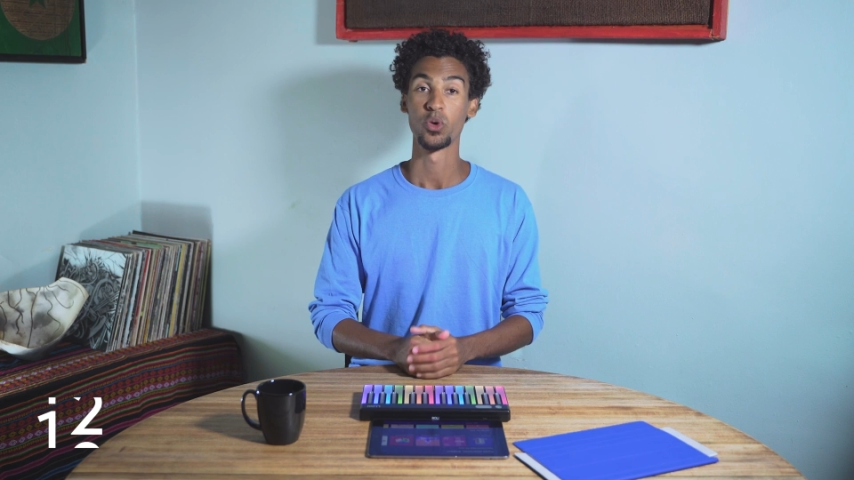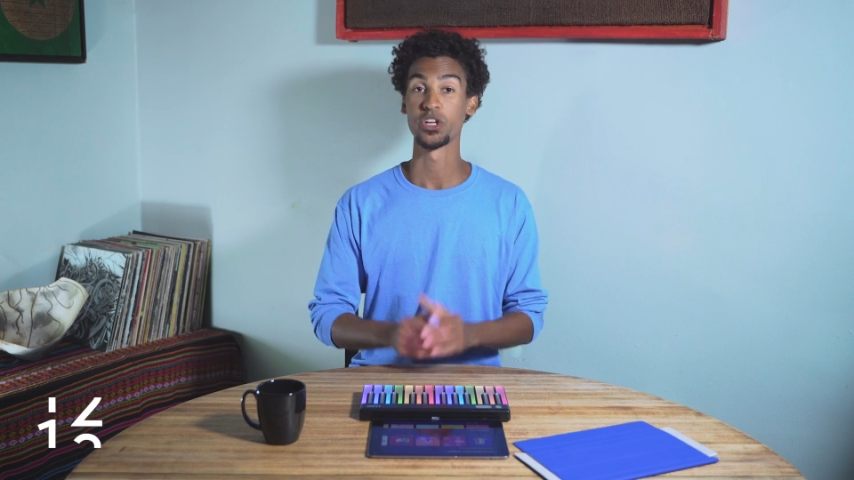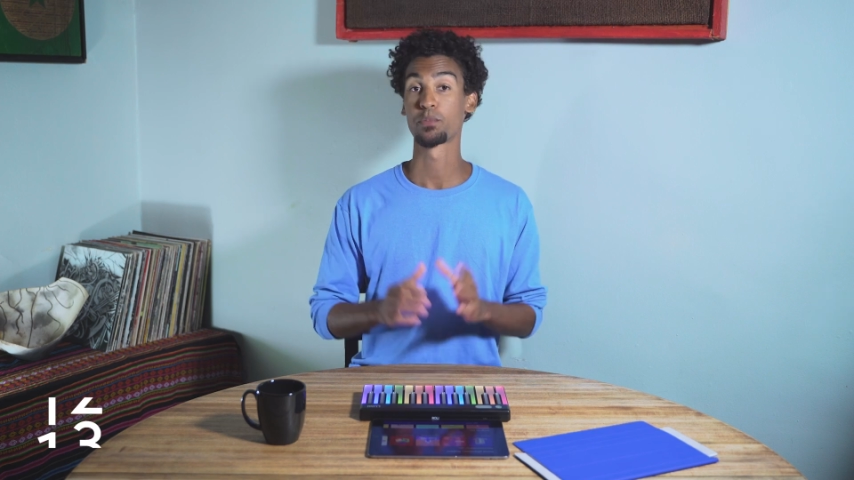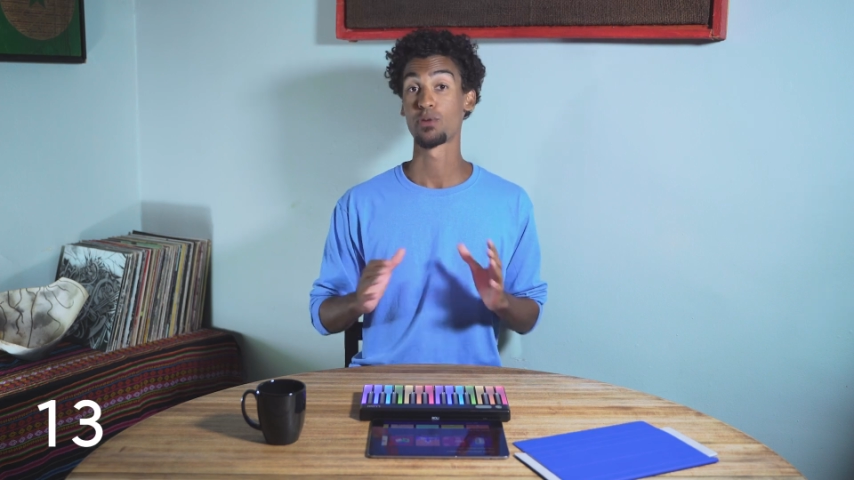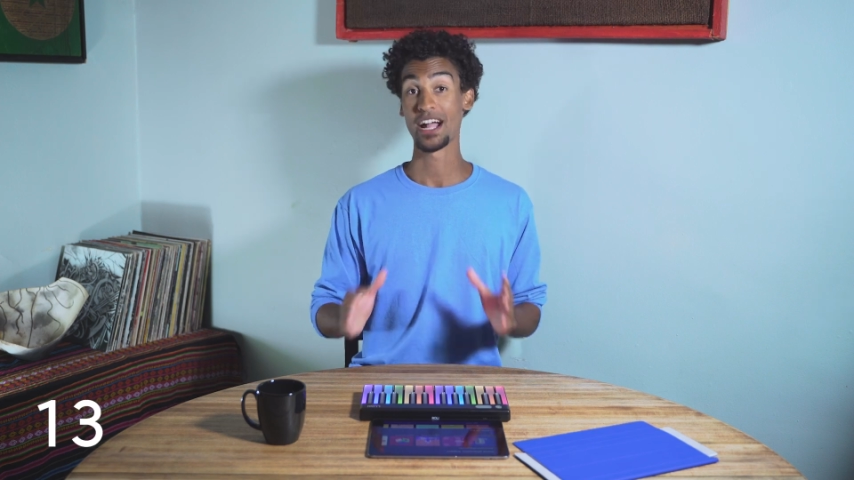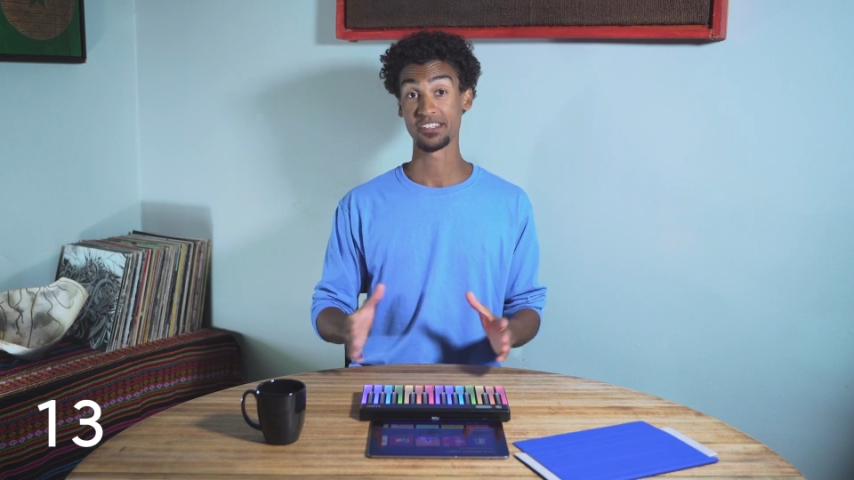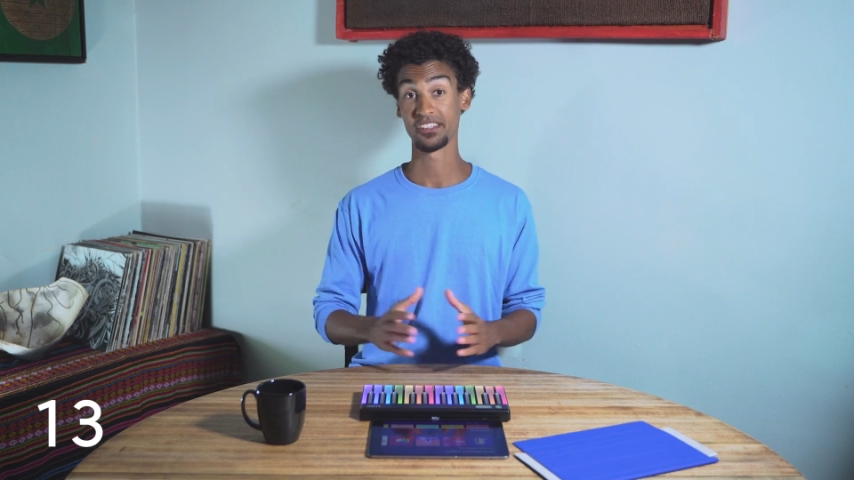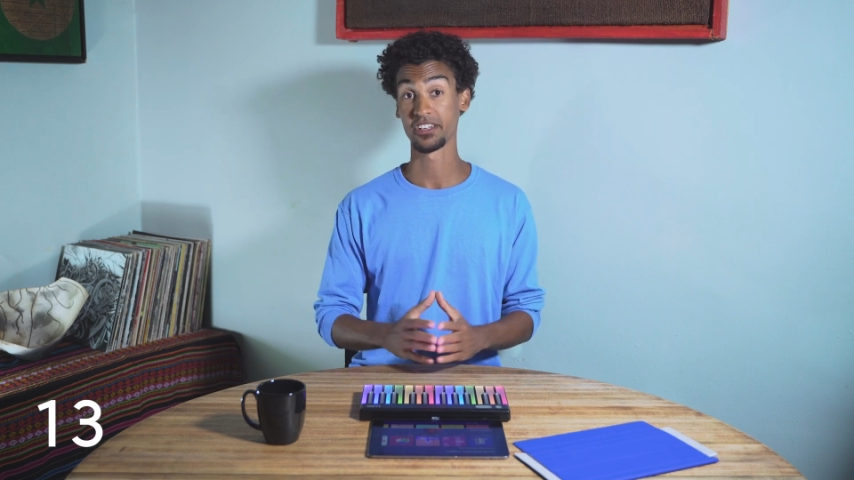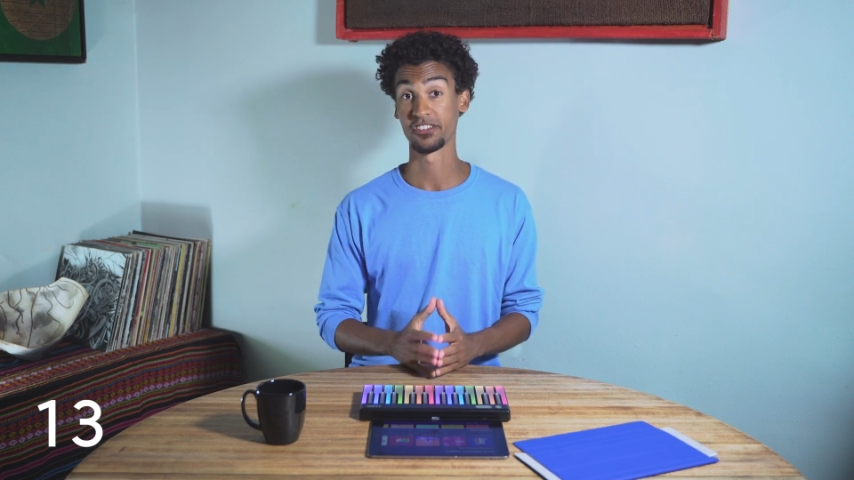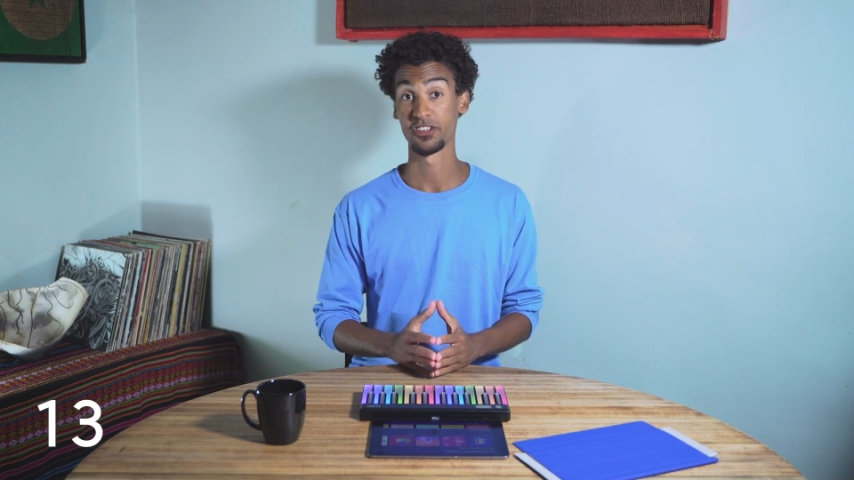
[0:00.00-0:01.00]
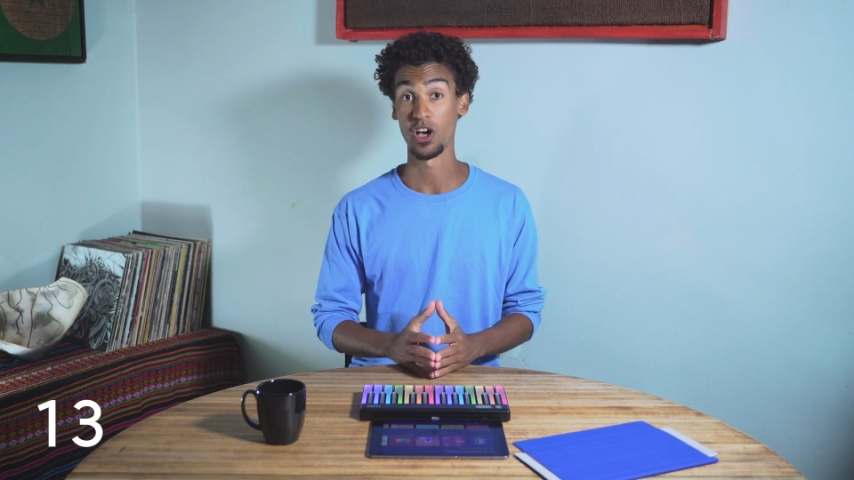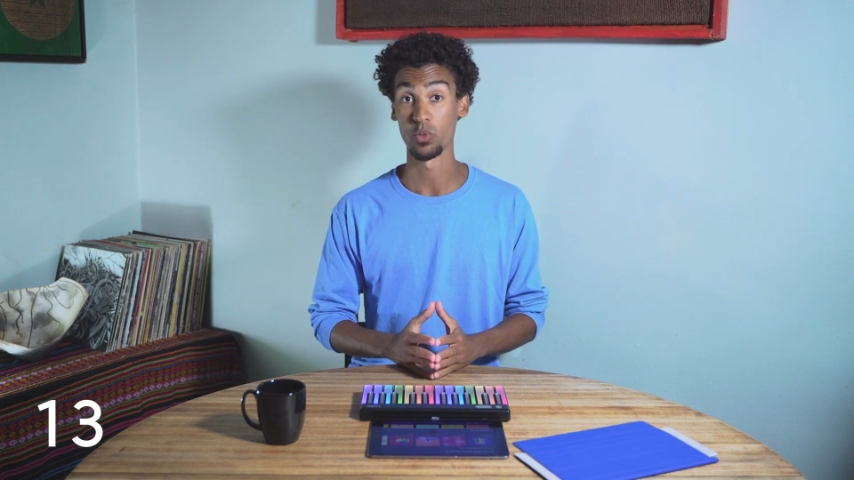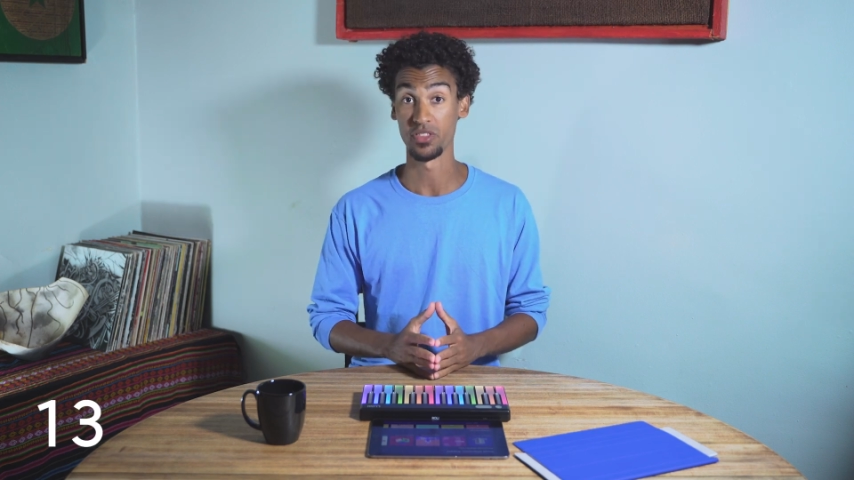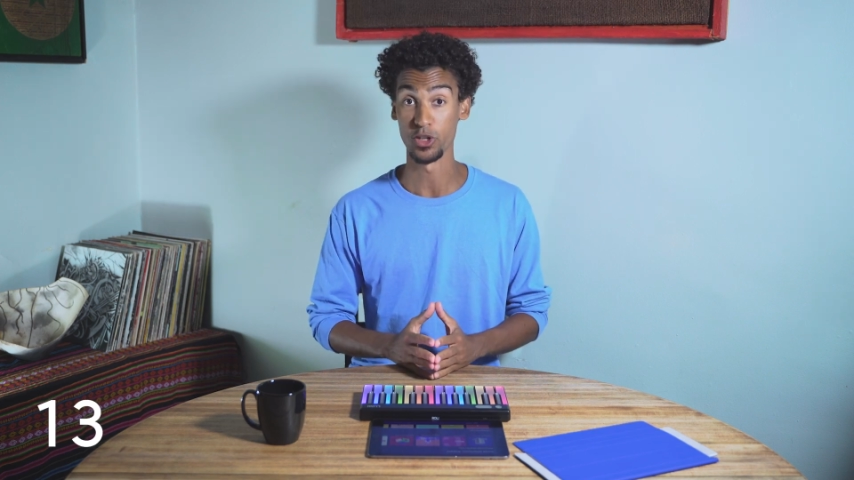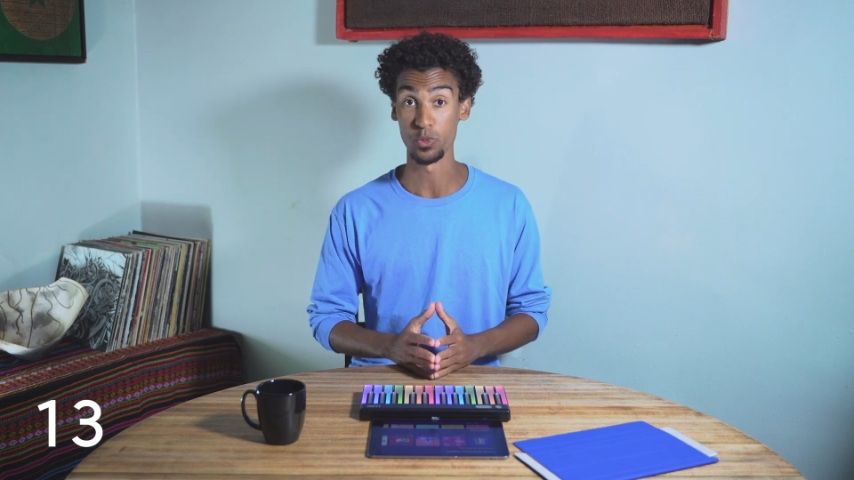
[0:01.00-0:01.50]
When you're practicing a song
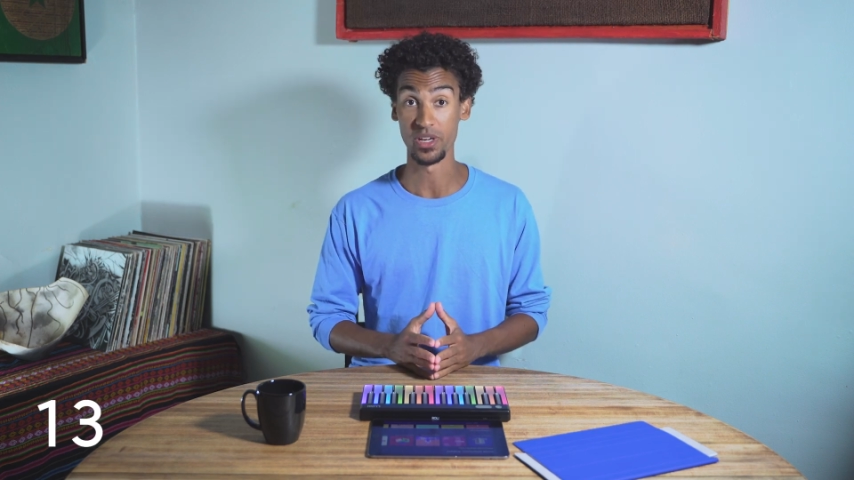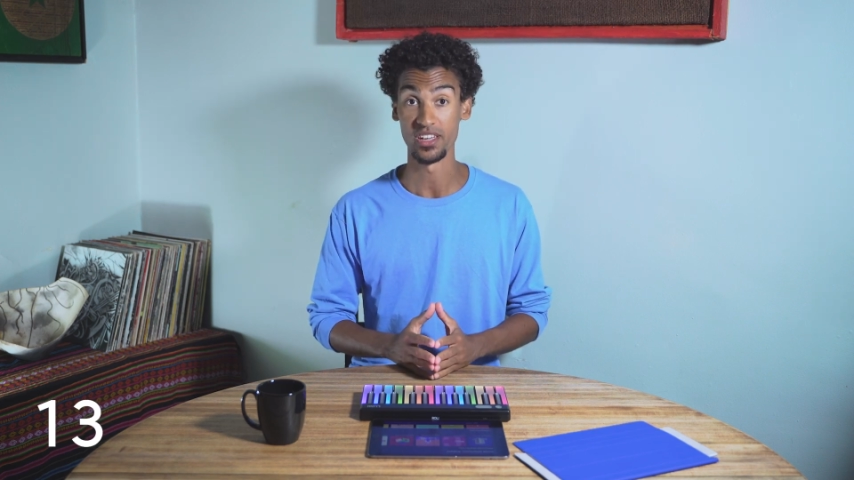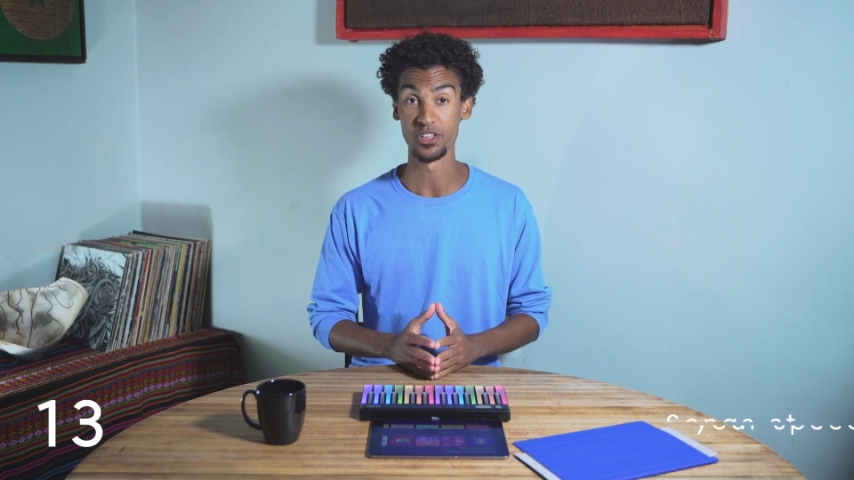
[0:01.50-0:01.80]
with LUMI,